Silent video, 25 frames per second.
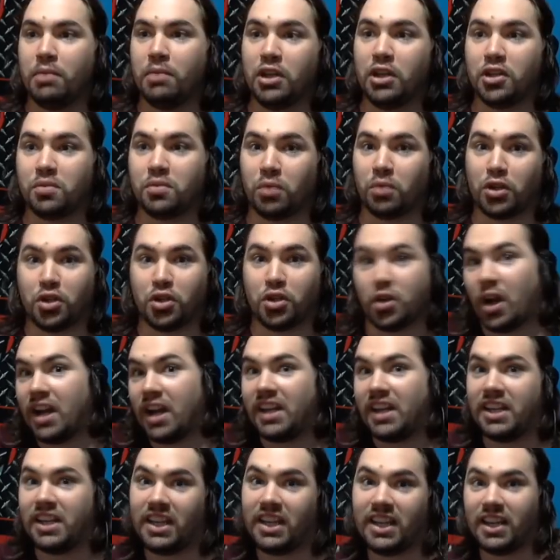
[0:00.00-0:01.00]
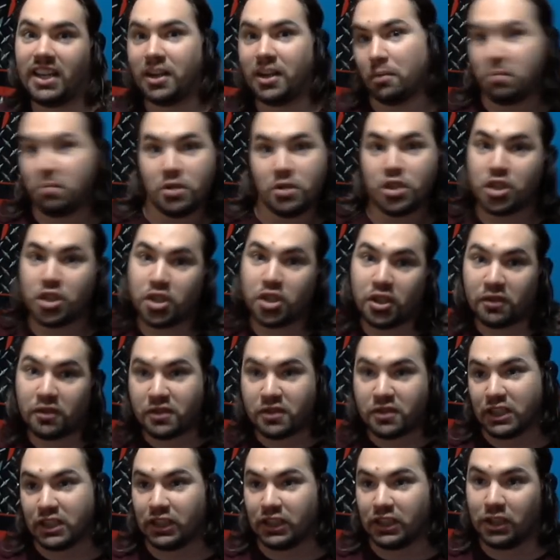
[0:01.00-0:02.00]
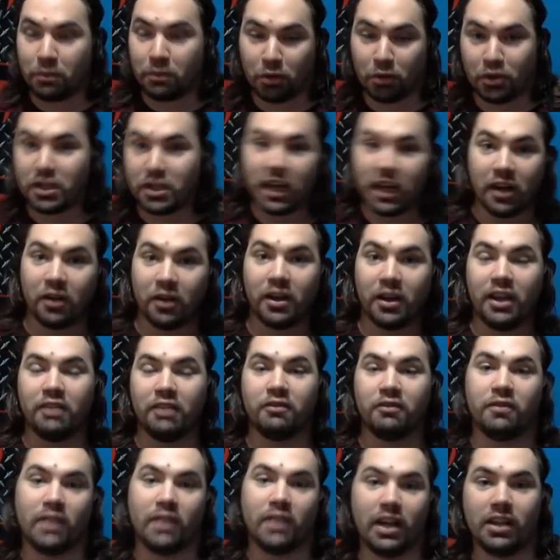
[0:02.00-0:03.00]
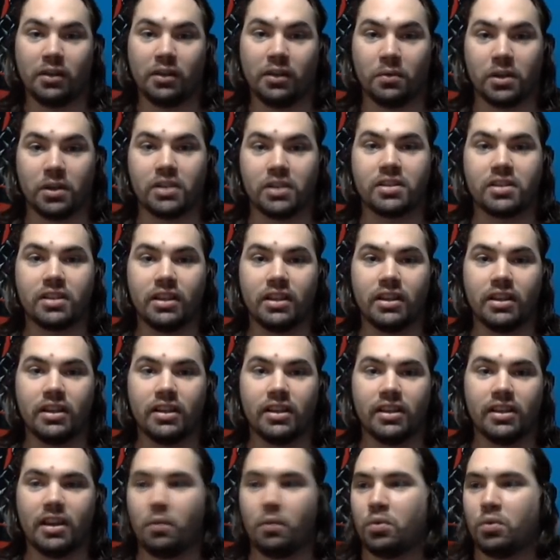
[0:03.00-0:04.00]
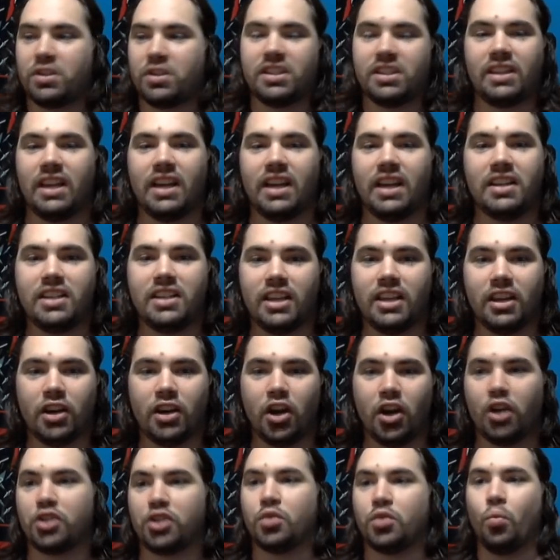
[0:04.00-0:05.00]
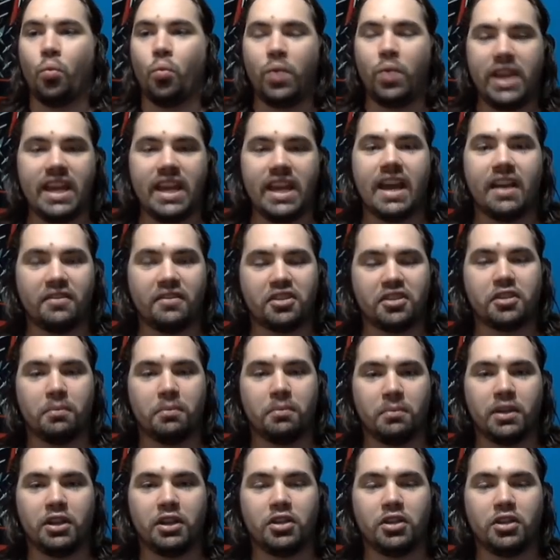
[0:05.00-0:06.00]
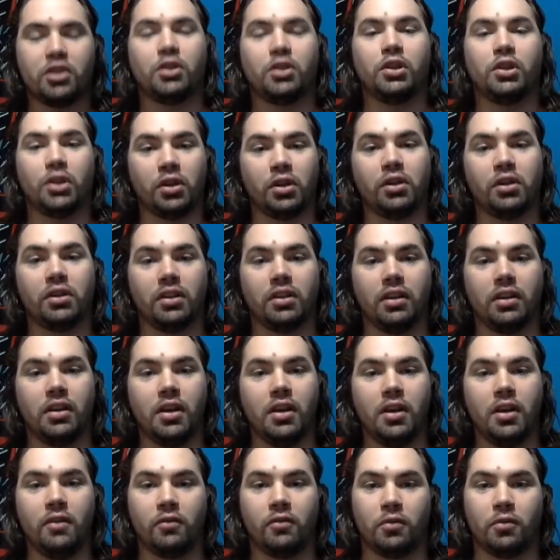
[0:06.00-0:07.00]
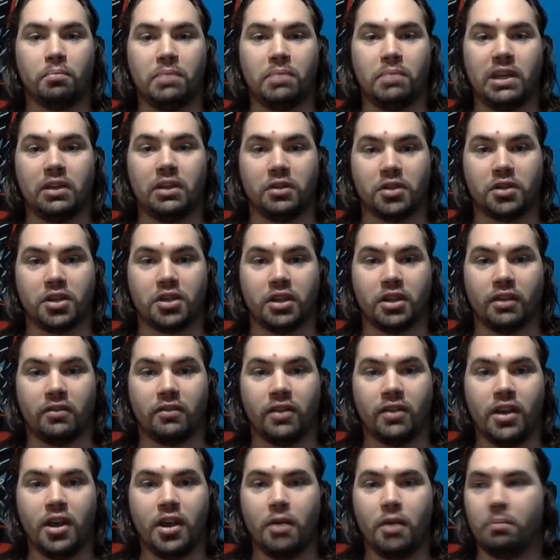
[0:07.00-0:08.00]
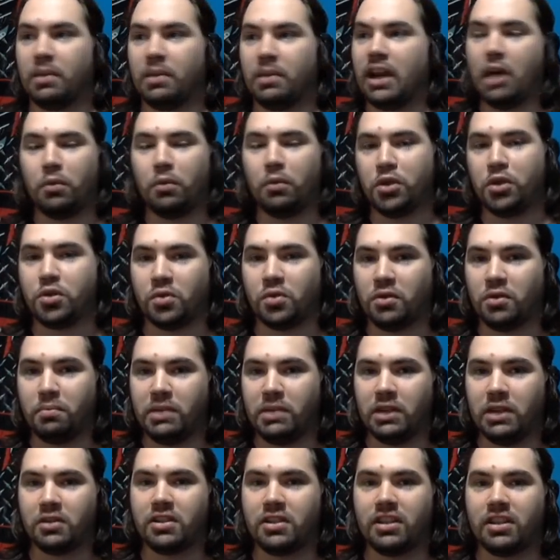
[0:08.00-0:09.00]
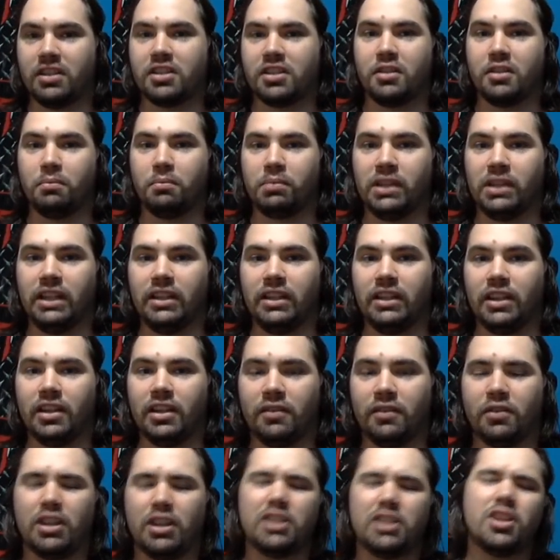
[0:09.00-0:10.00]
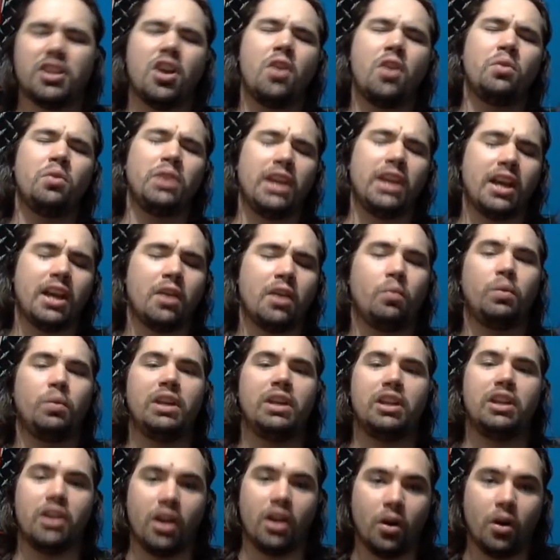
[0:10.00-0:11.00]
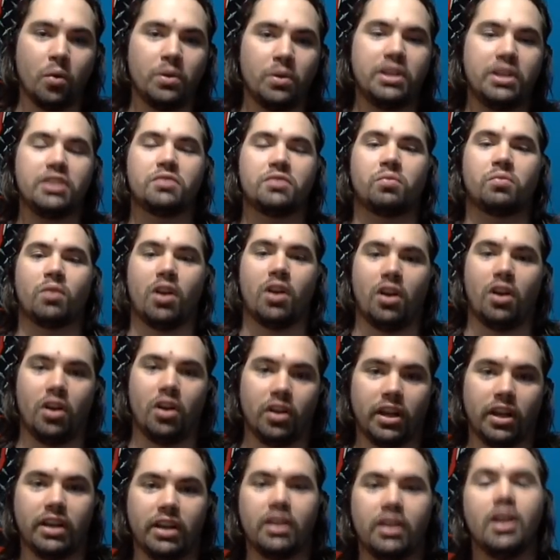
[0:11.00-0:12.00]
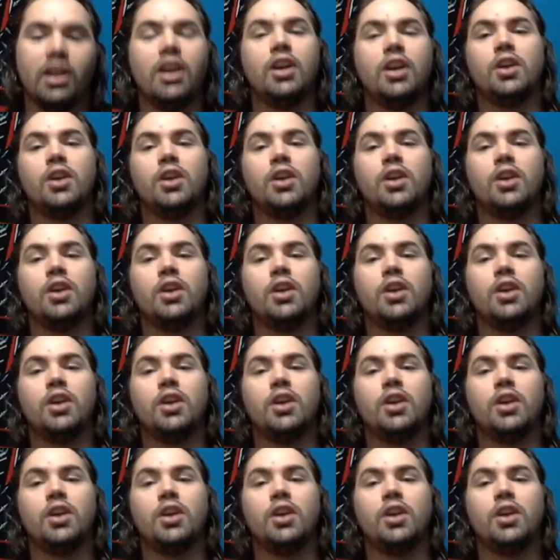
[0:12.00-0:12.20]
because we're trying to get at Schiff's libertarian followers. That wasn't the idea at all. It's we have something to learn from Peter Schiff. But now with Jordan Peterson, it's completely different. It's, oh yeah, we know he's wrong and